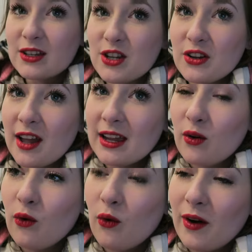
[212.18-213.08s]
and
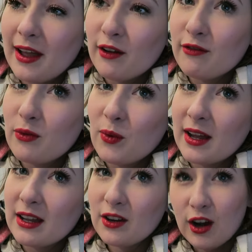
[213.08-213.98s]
donate or if
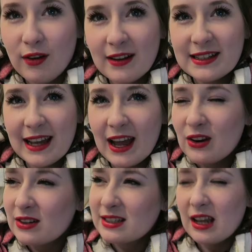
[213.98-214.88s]
we're going to go round
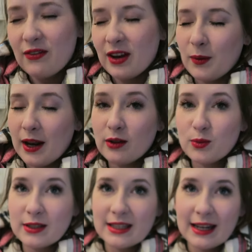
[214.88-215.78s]
again or see if anyone
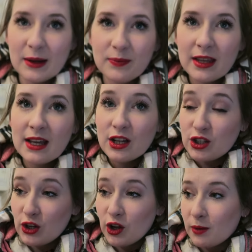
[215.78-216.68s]
else wants any.
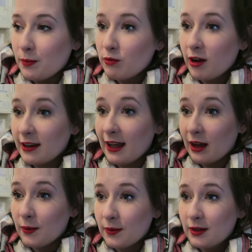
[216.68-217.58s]
Don't know. But right
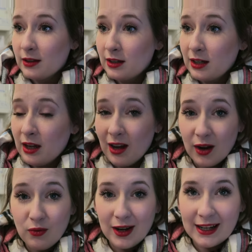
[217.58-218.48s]
now,
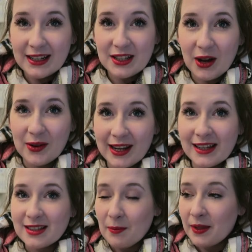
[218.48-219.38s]
I really need to go and
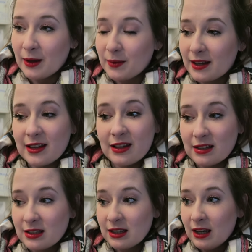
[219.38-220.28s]
eat something
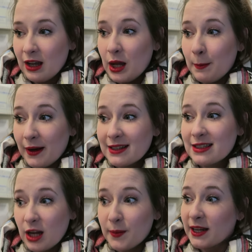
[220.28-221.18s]
because my
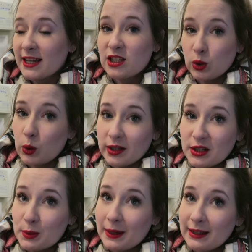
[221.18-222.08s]
stomach is
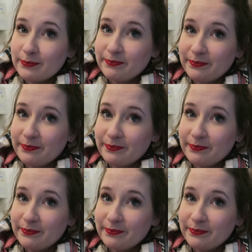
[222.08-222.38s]
talking to me.